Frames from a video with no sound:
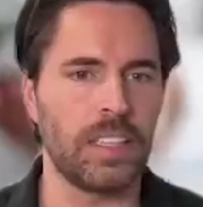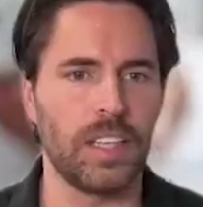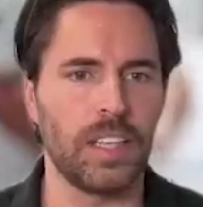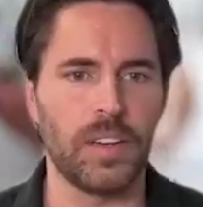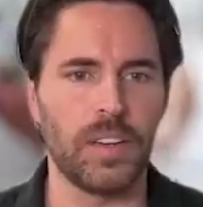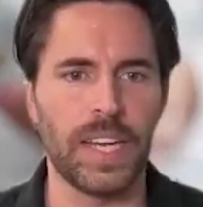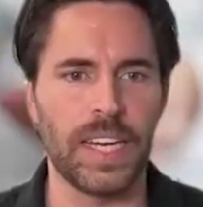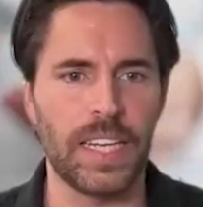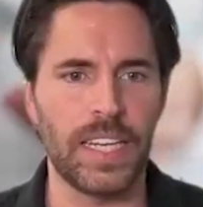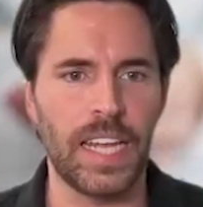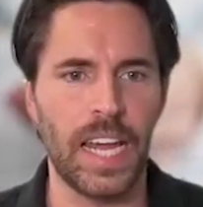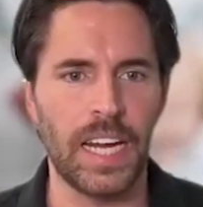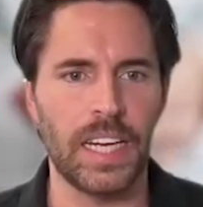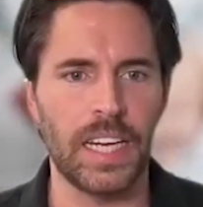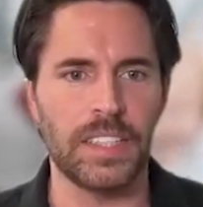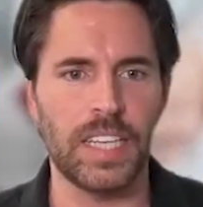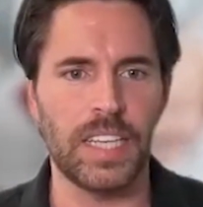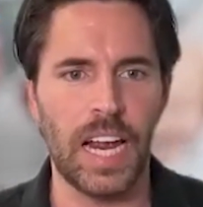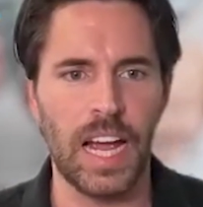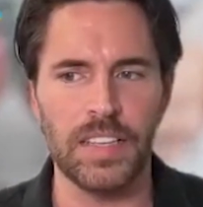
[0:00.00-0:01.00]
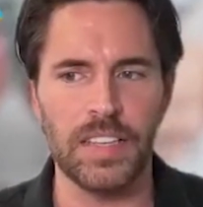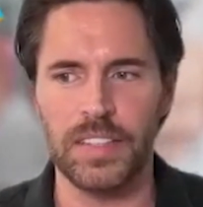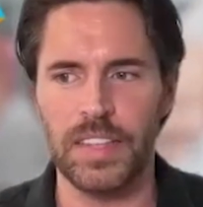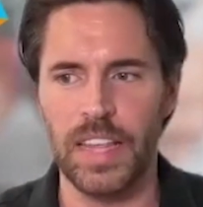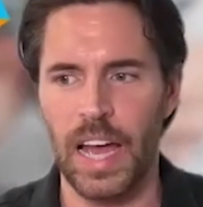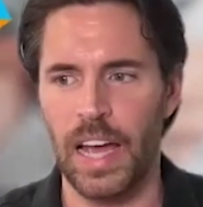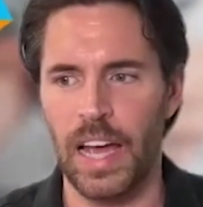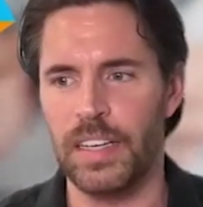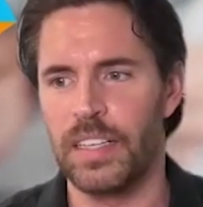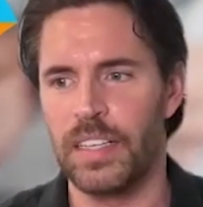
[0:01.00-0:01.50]
Engage has
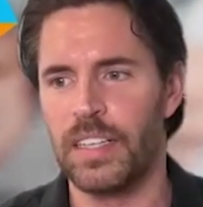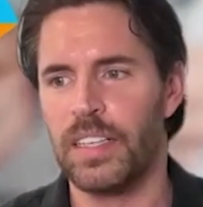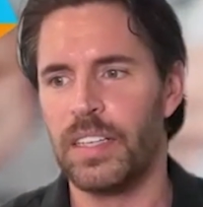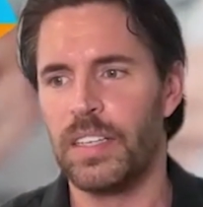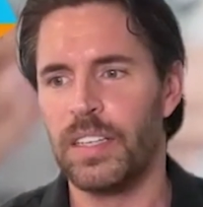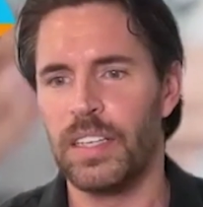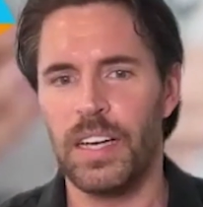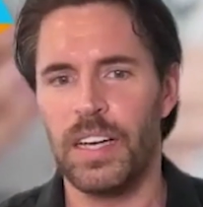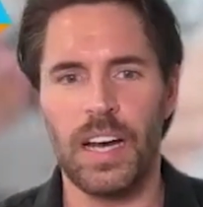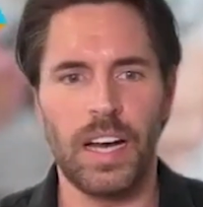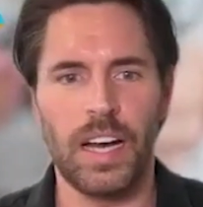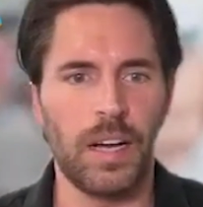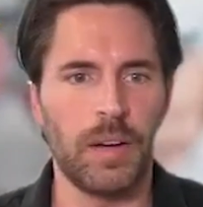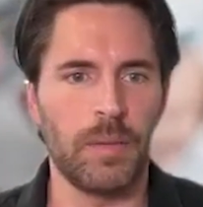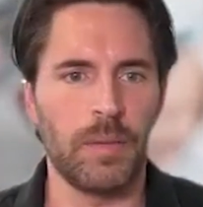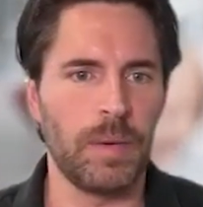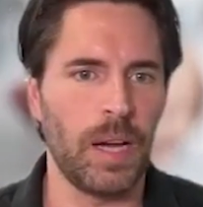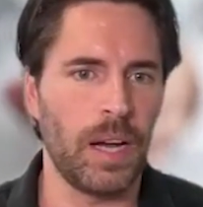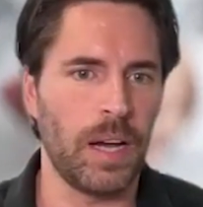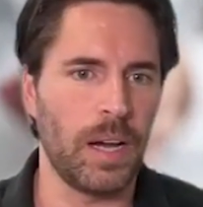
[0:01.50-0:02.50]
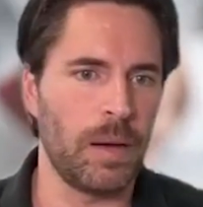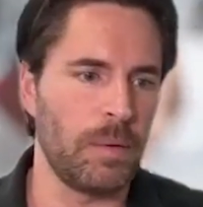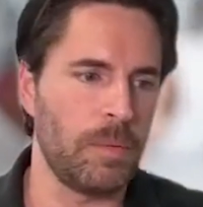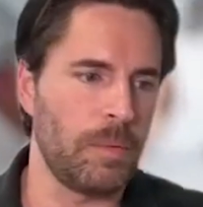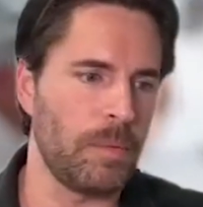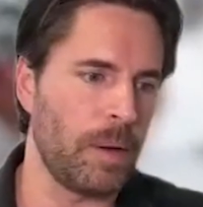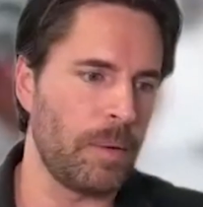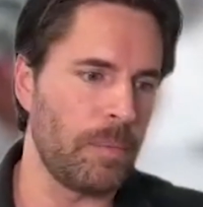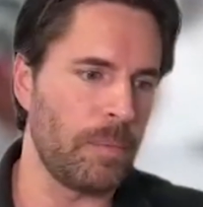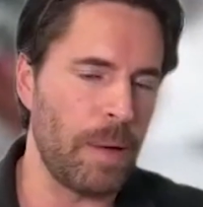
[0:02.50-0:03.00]
that
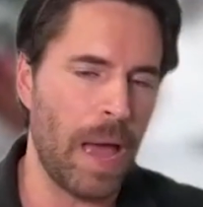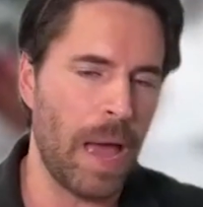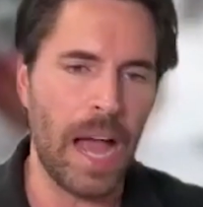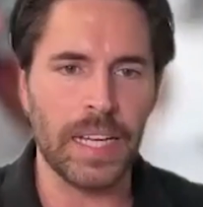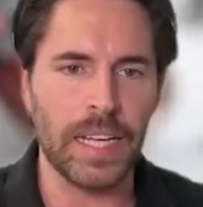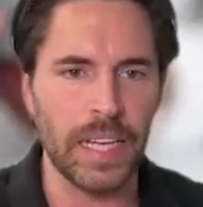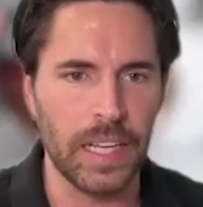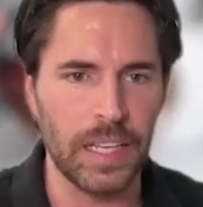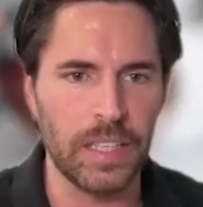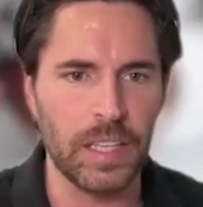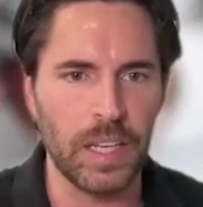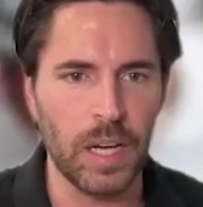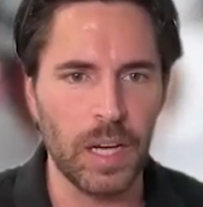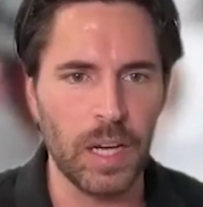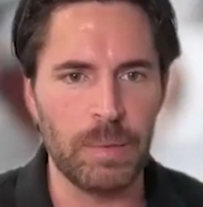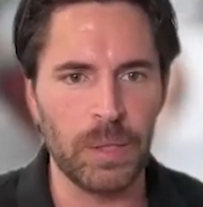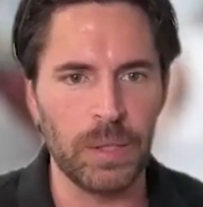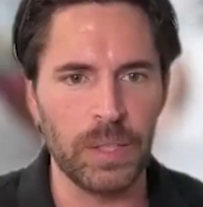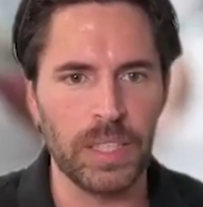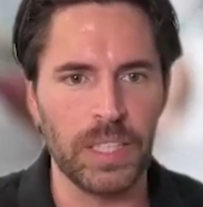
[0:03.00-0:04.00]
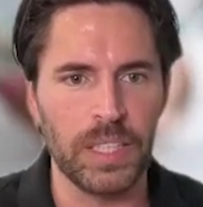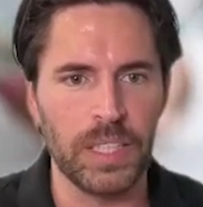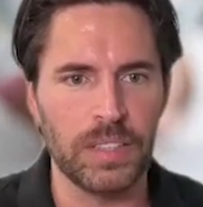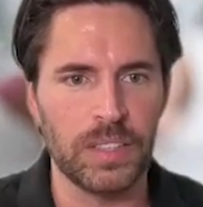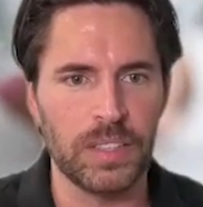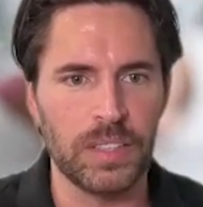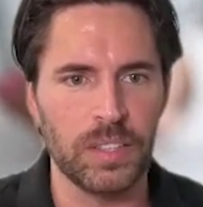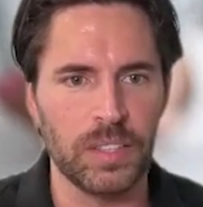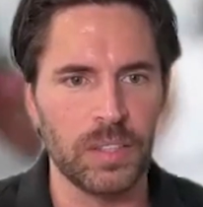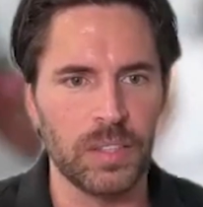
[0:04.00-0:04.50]
back-end ability
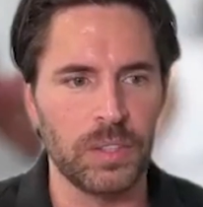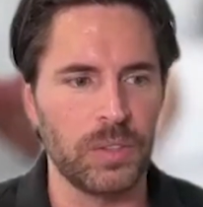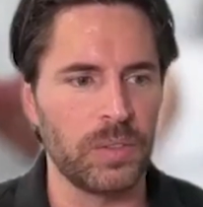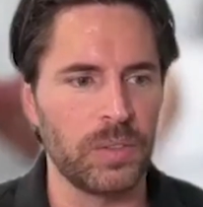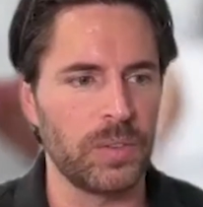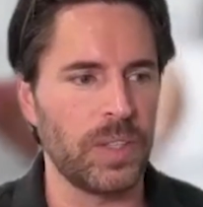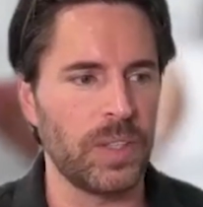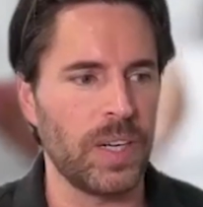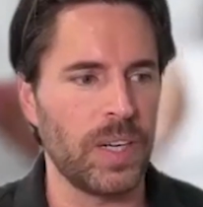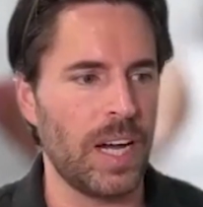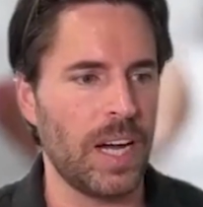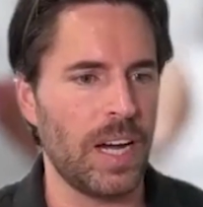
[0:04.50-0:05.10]
to,